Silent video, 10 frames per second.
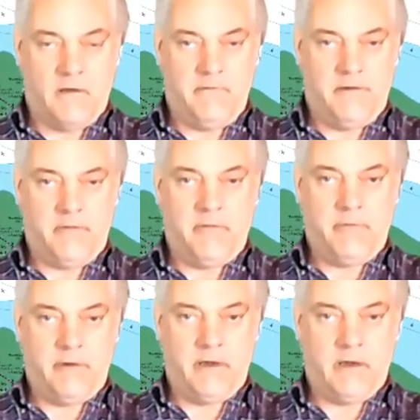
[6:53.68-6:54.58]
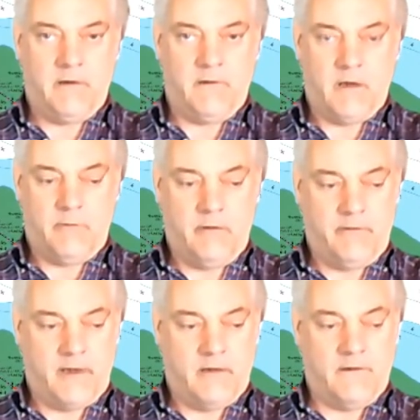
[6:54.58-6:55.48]
you should be putting those couple of
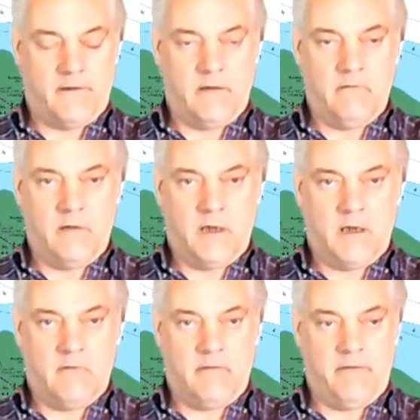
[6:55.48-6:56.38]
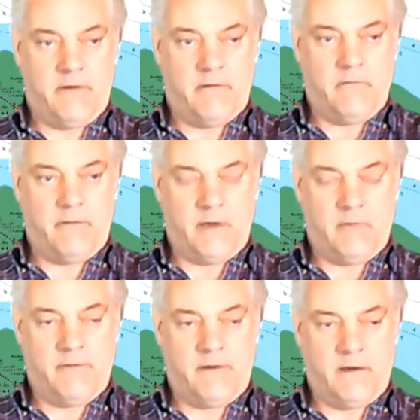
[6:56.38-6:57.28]
hours in revision for that
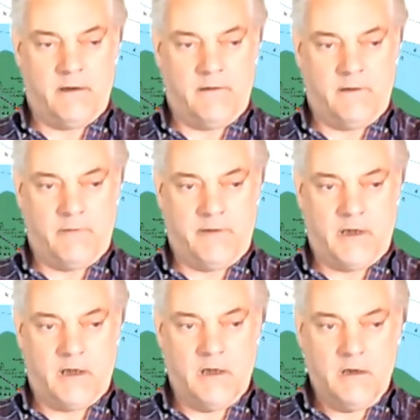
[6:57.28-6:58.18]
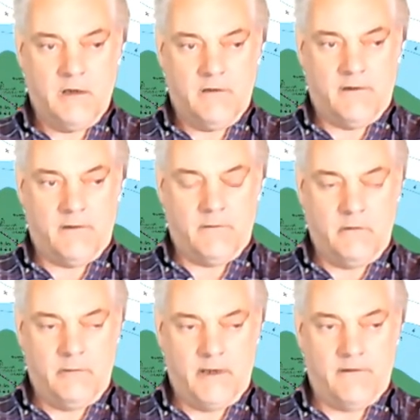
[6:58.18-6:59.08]
particular subject. So it's all
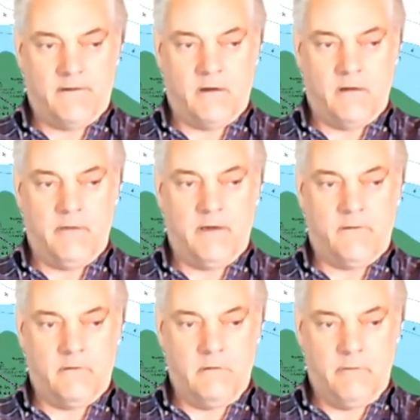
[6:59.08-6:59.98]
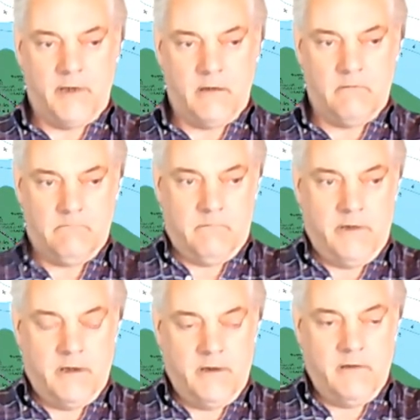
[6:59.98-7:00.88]
about the timing. It's all about,
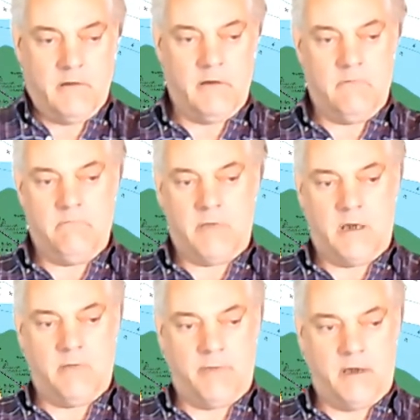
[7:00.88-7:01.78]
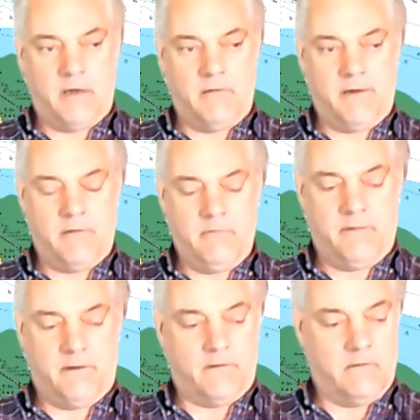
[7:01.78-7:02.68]
your own biorhythms.
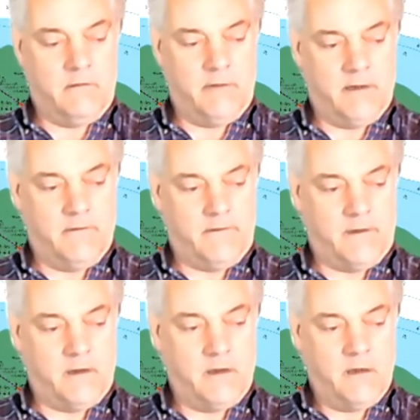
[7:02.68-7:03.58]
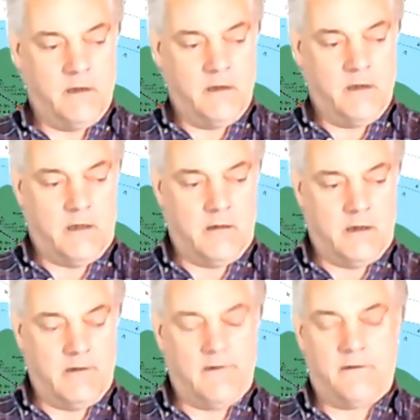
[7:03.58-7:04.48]
all about
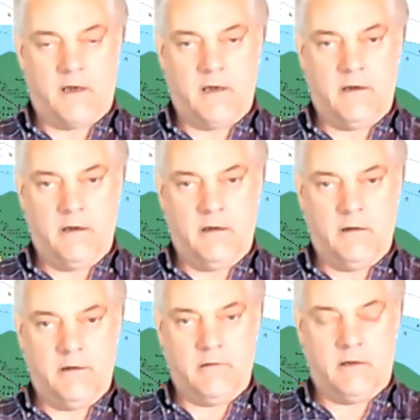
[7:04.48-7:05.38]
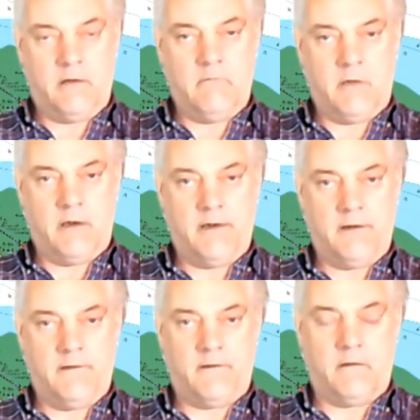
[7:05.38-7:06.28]
understanding your own mind
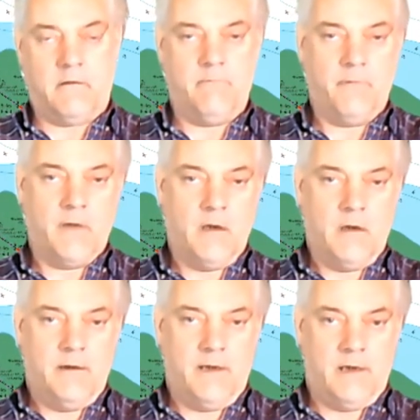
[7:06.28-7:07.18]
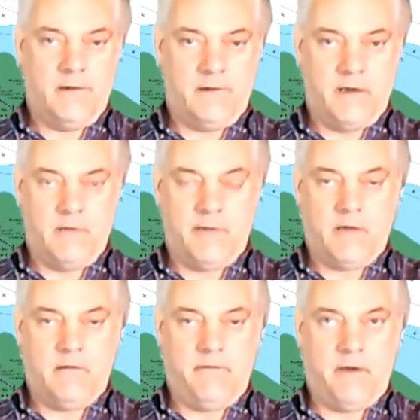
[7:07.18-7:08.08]
and so on. The other thing
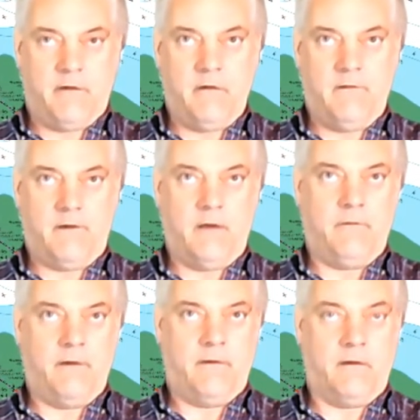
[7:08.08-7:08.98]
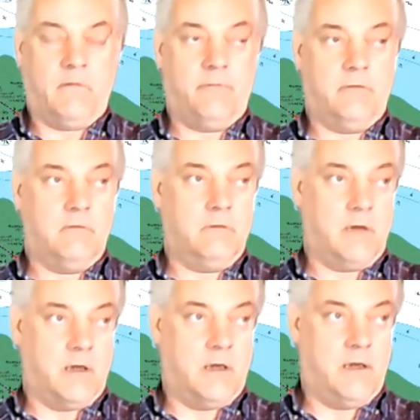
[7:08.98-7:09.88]
about revision, say for example,
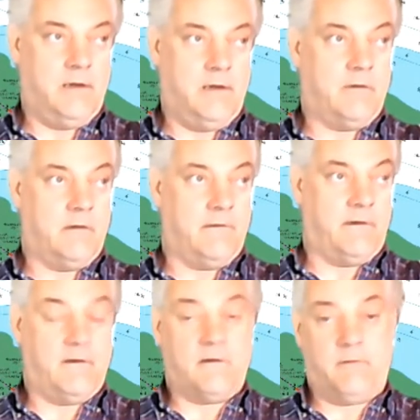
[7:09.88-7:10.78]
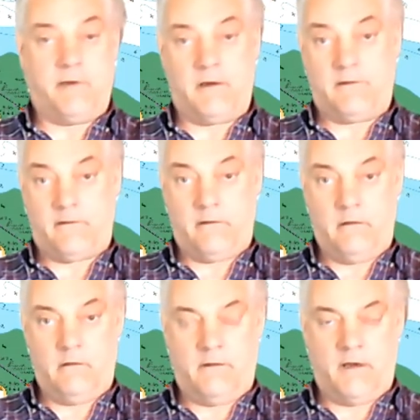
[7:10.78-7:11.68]
you've got 6 subjects
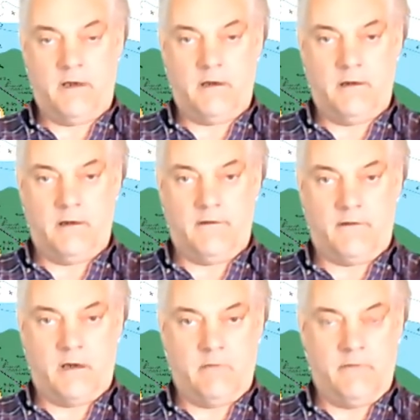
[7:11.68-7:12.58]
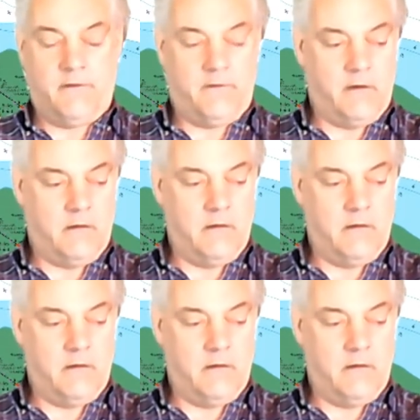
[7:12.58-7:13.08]
to take in an exam this June.